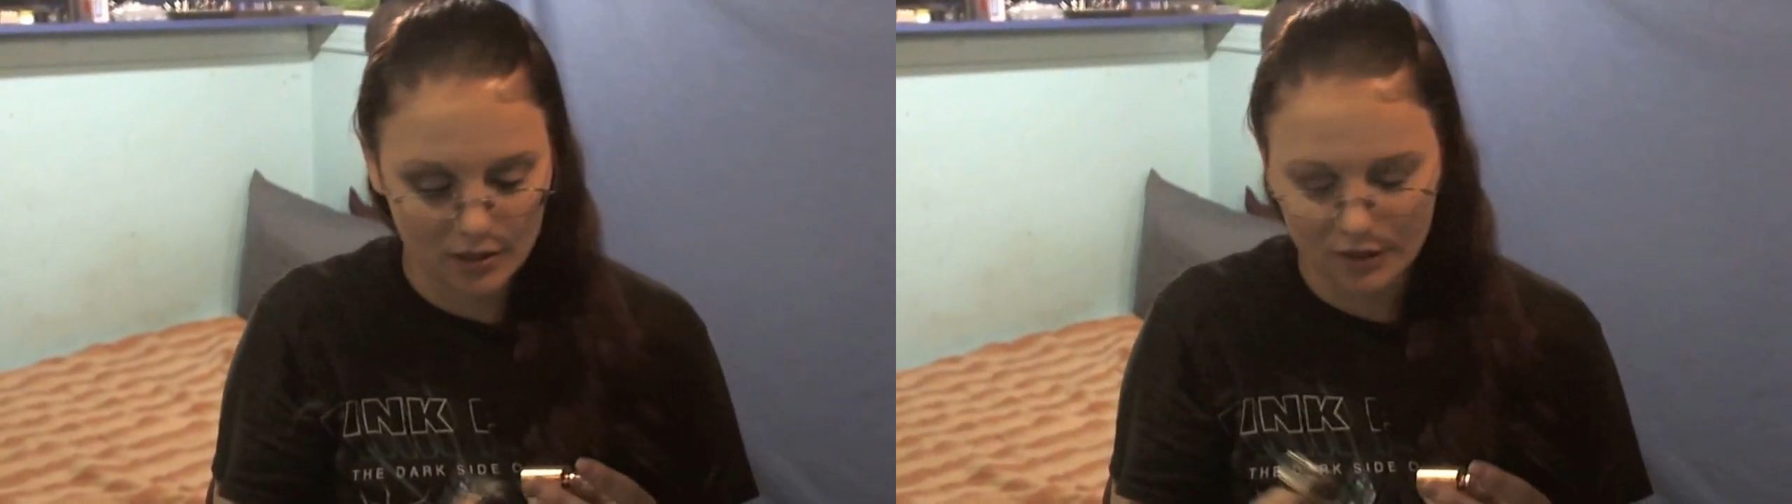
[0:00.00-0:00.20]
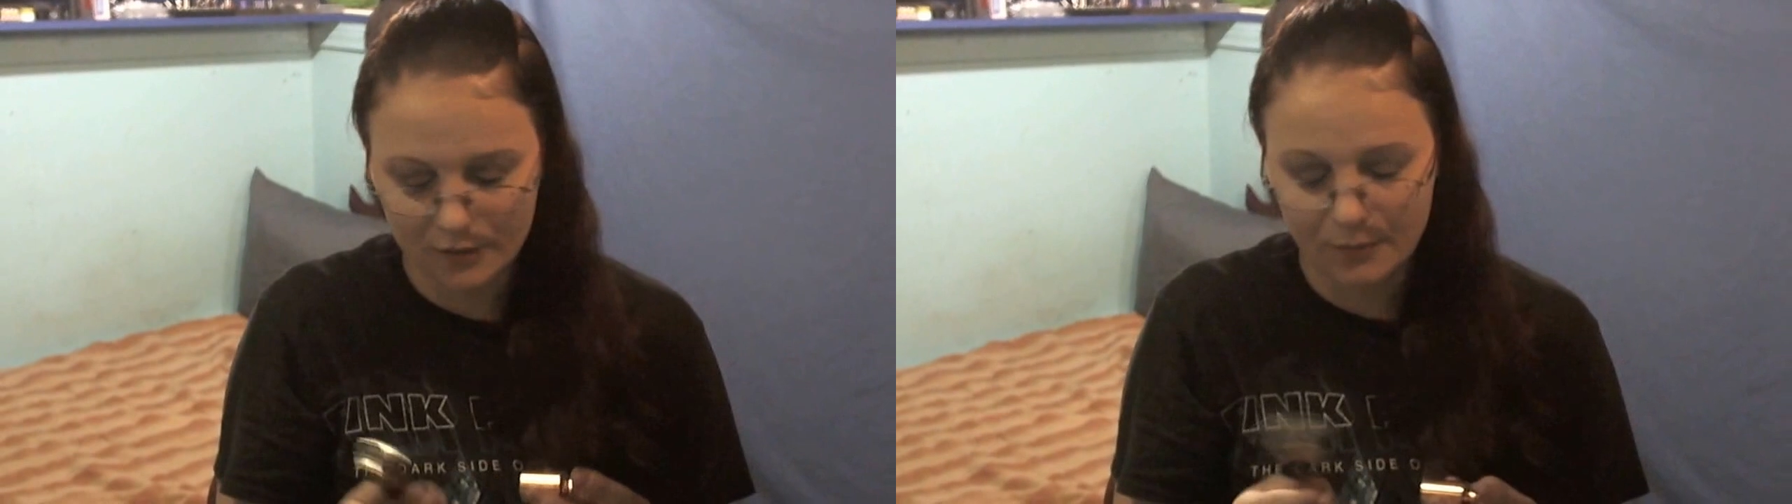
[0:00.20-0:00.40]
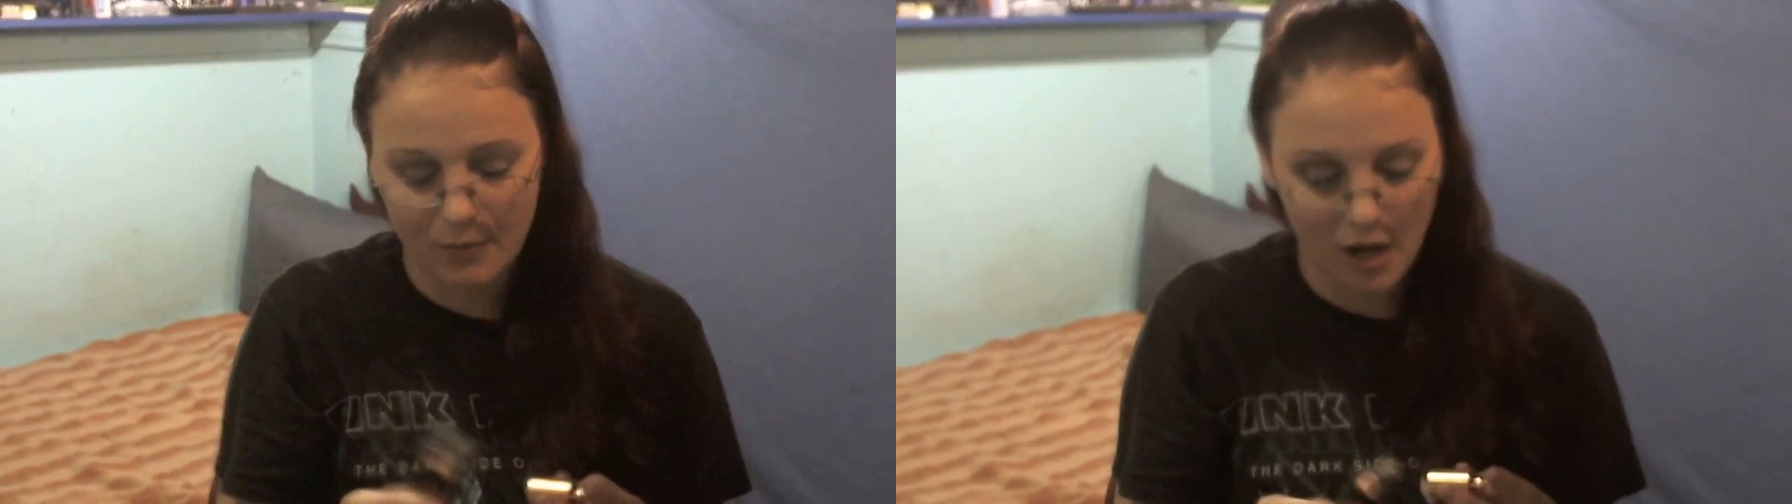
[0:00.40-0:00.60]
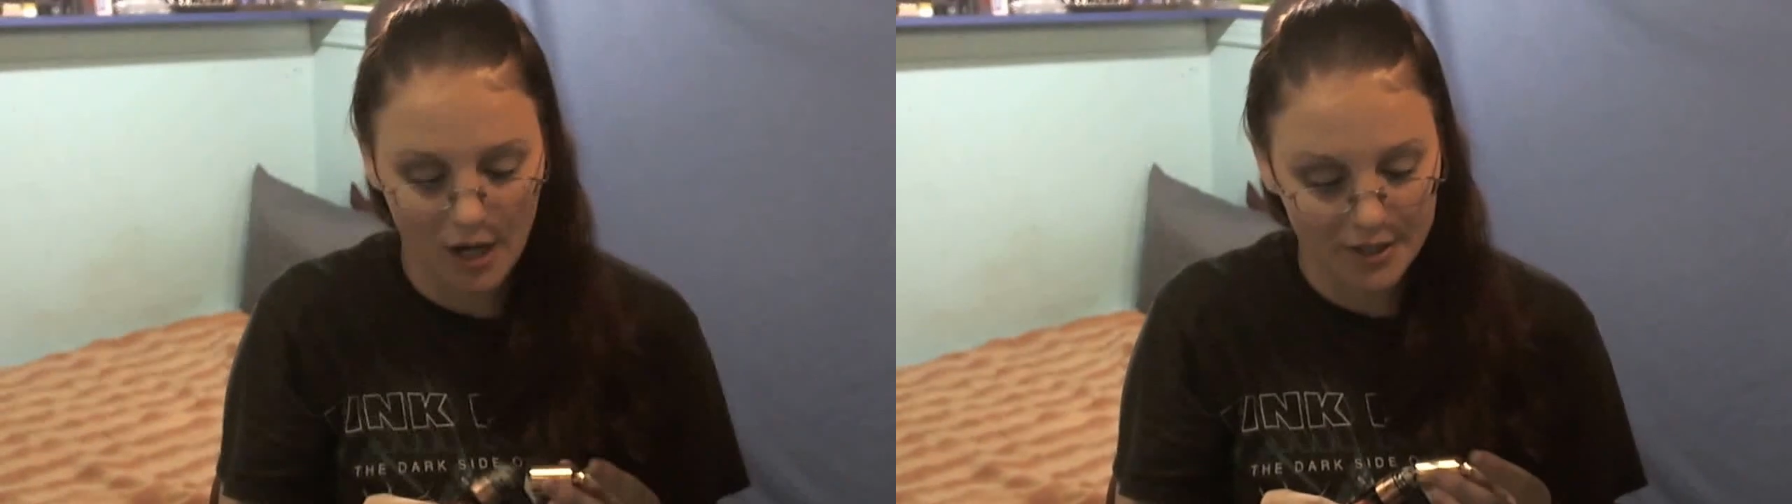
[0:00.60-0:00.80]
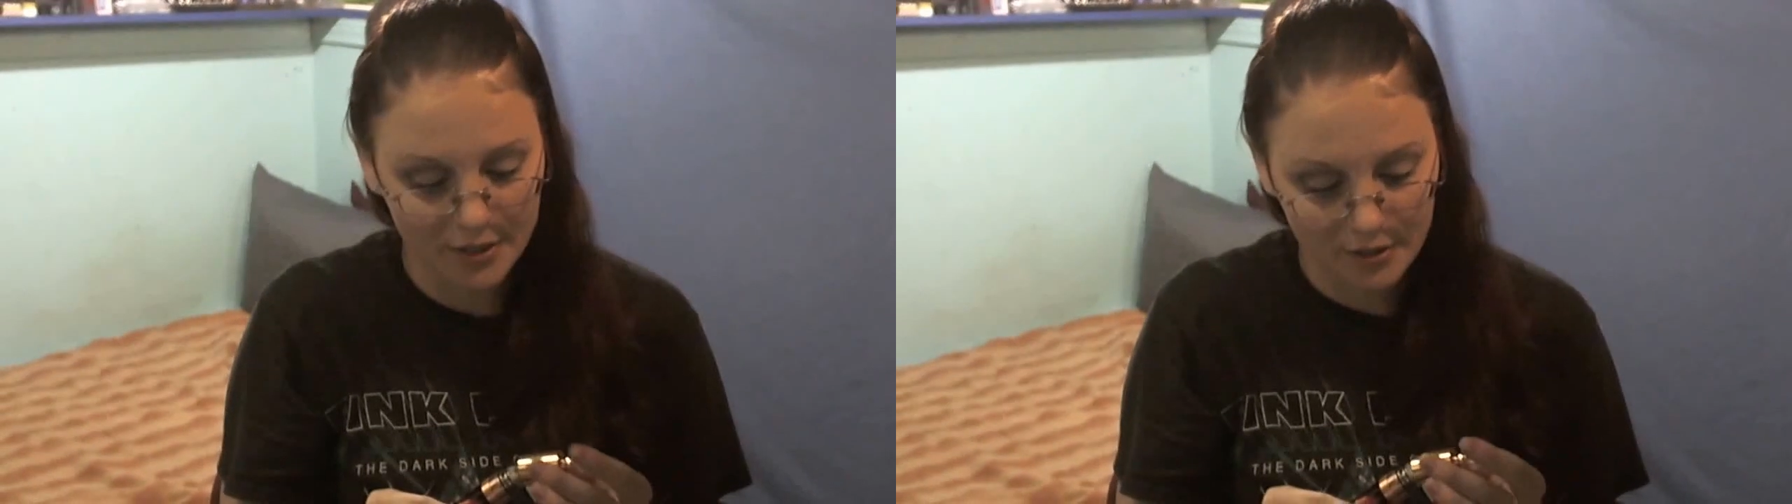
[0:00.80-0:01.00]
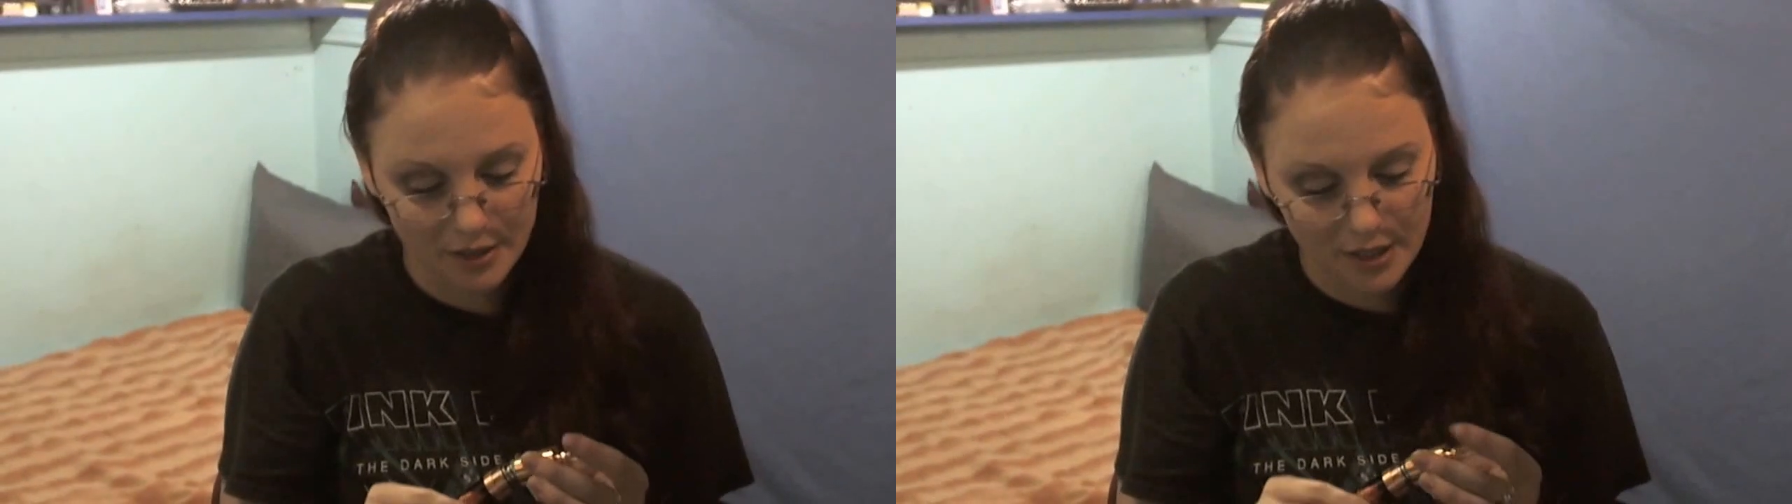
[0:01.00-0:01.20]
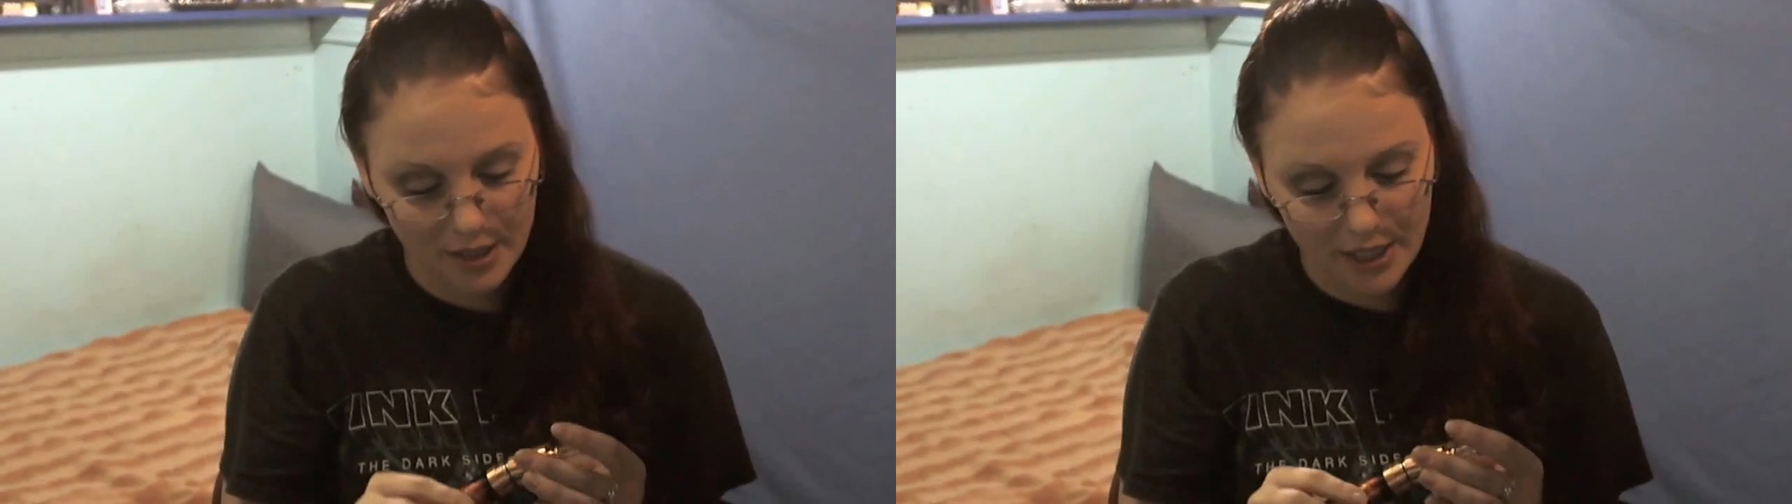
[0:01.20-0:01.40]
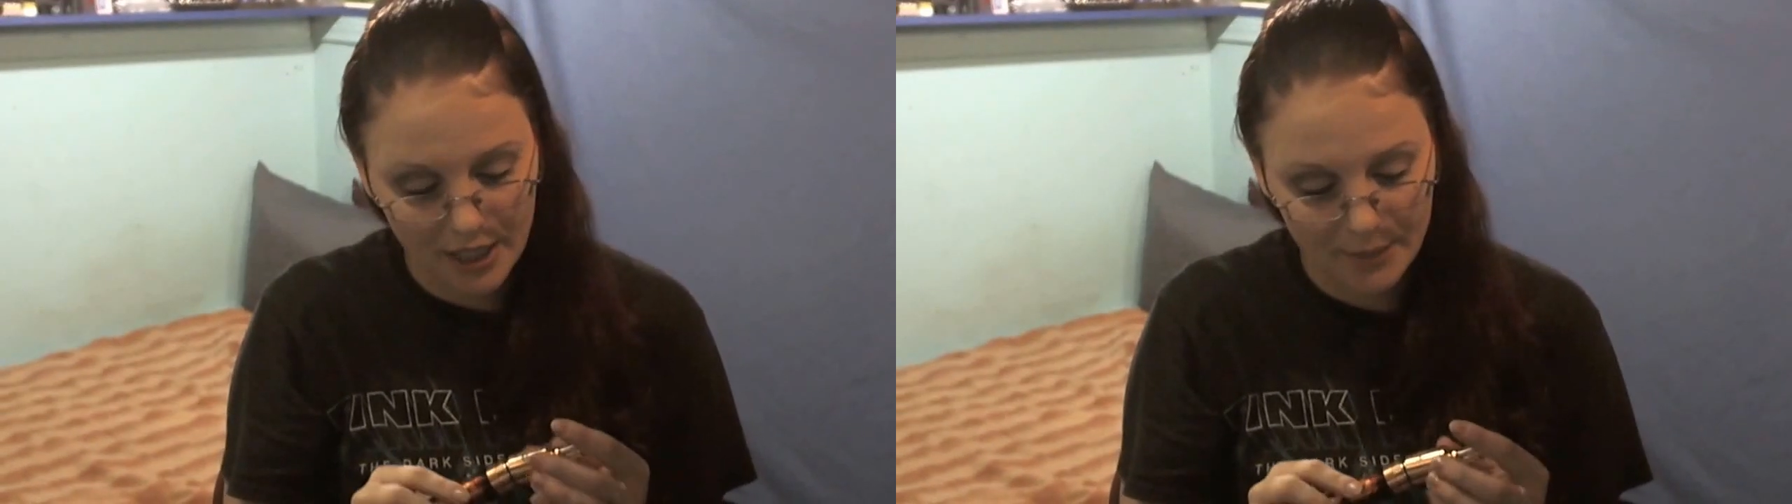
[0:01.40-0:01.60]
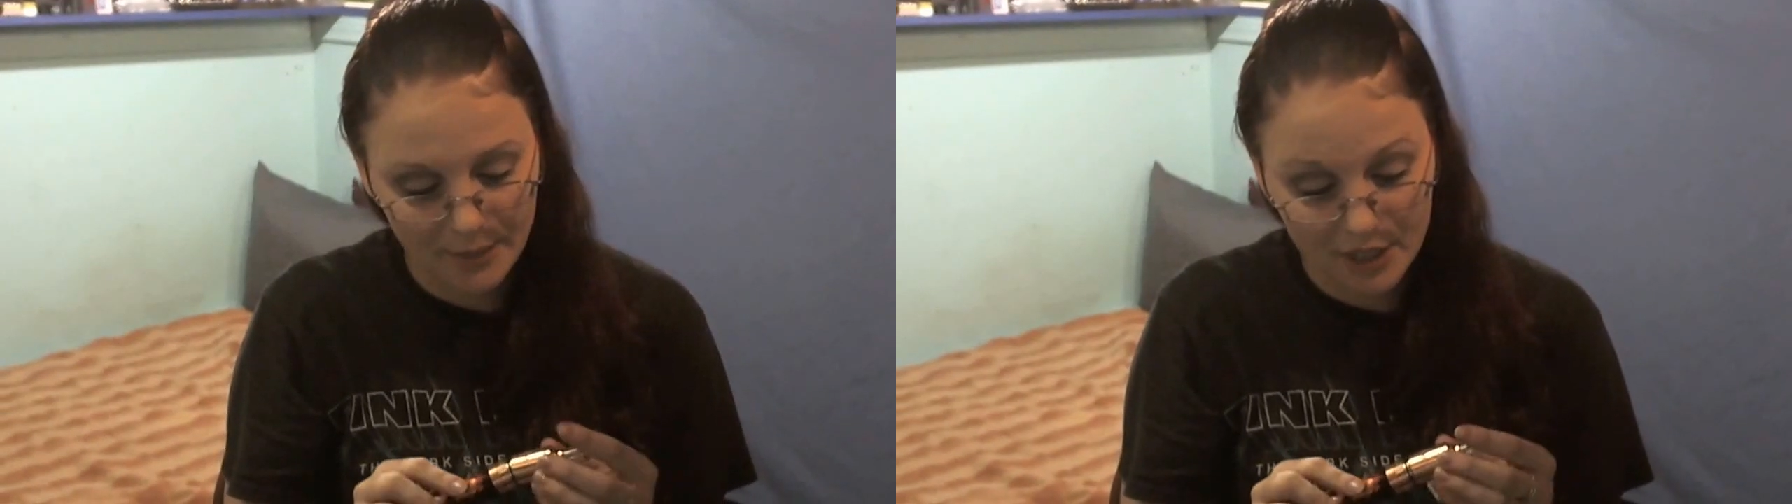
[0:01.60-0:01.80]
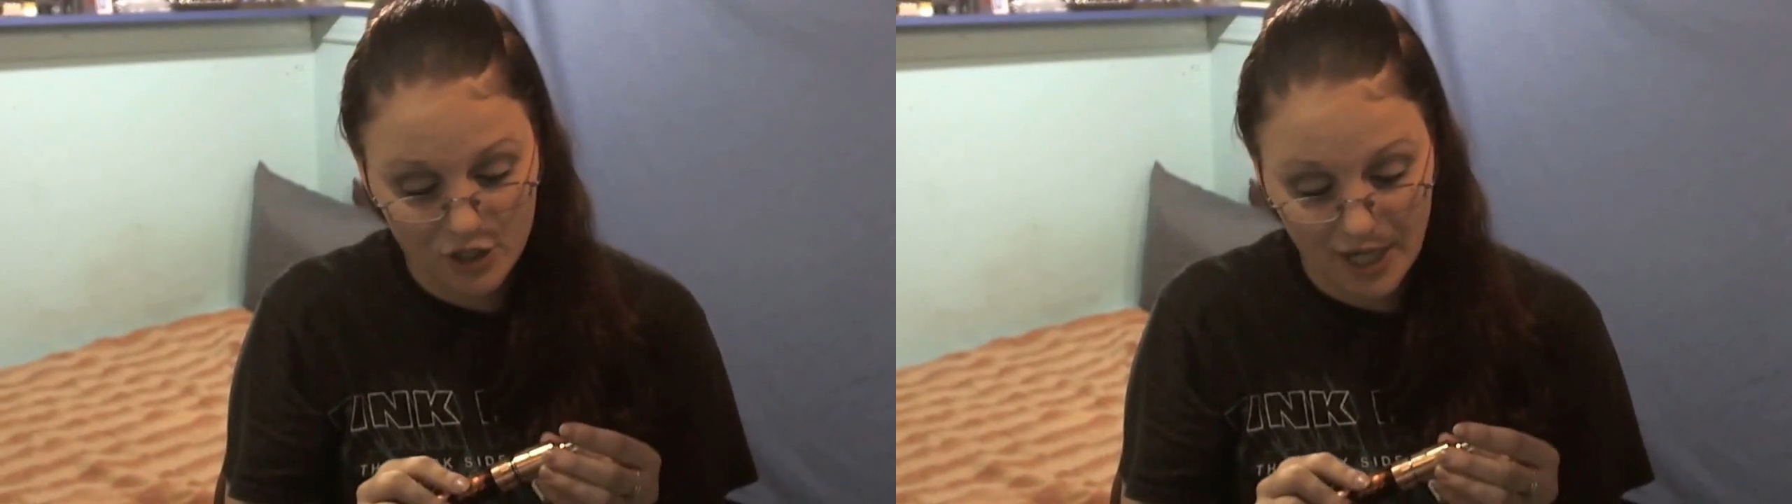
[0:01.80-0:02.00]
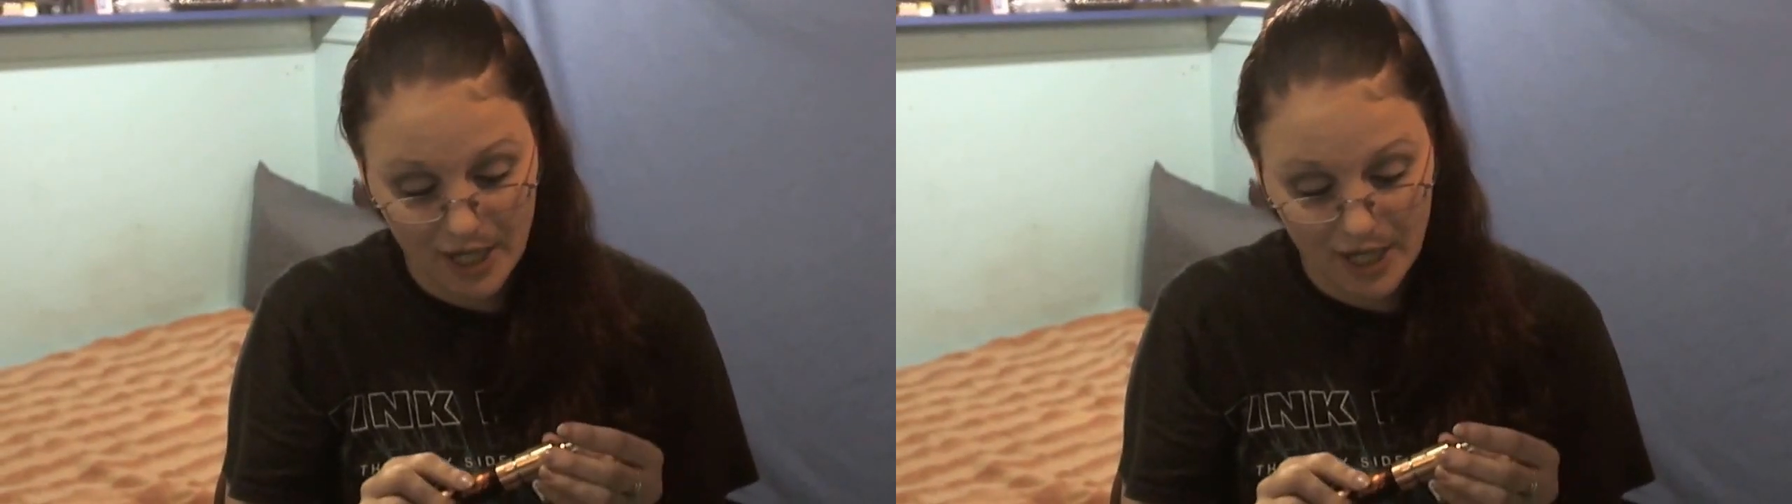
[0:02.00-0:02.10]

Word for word: or mod, and my Red